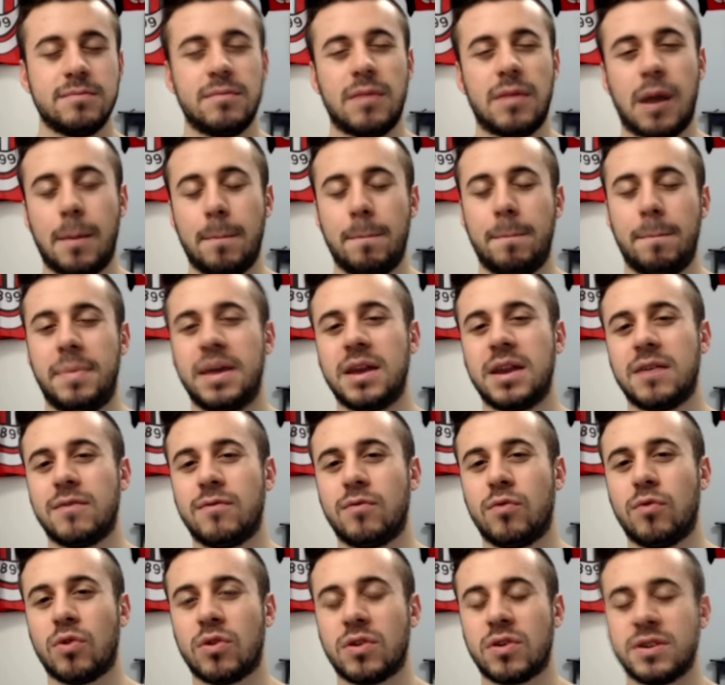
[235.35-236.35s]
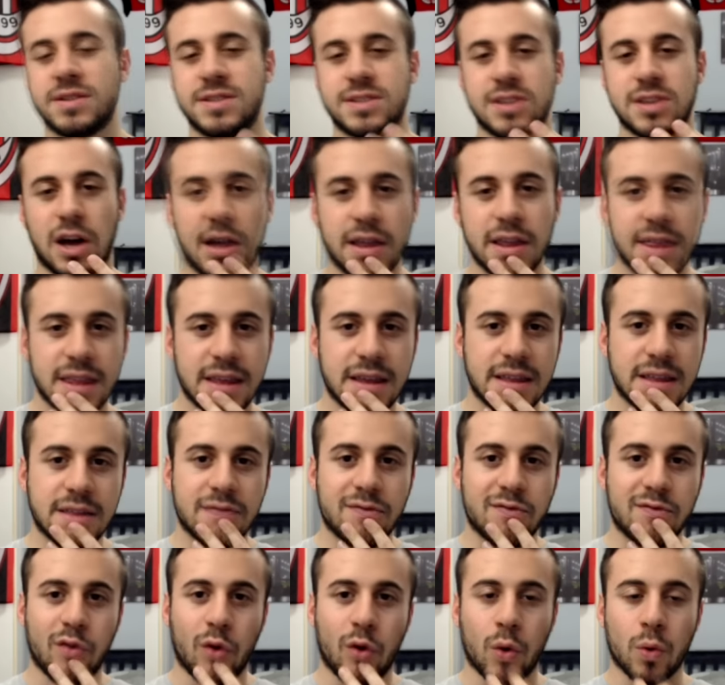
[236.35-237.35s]
A bit of words on the
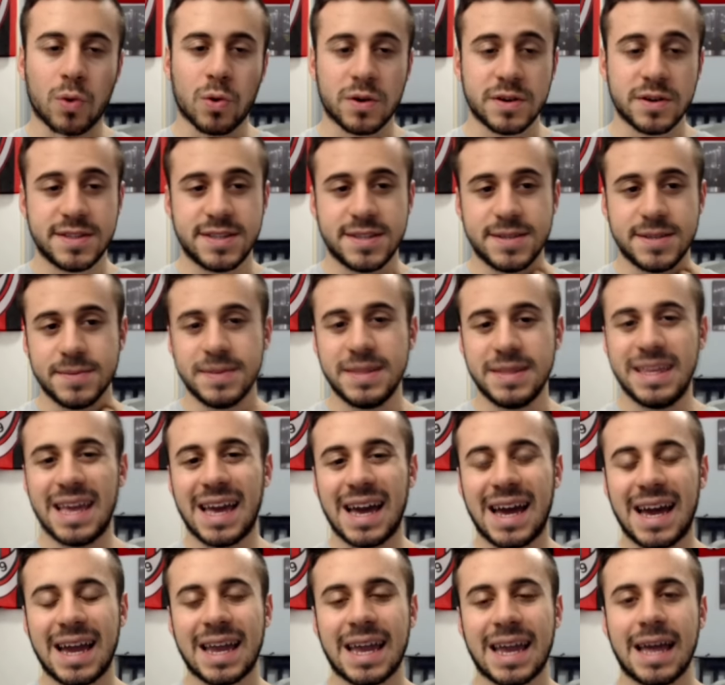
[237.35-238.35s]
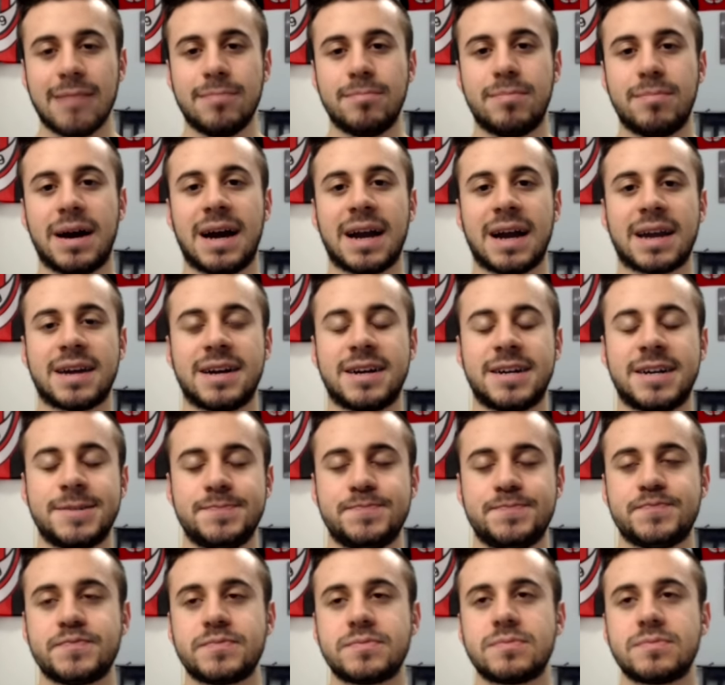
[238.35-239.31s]
forwards, Niang and Bacca.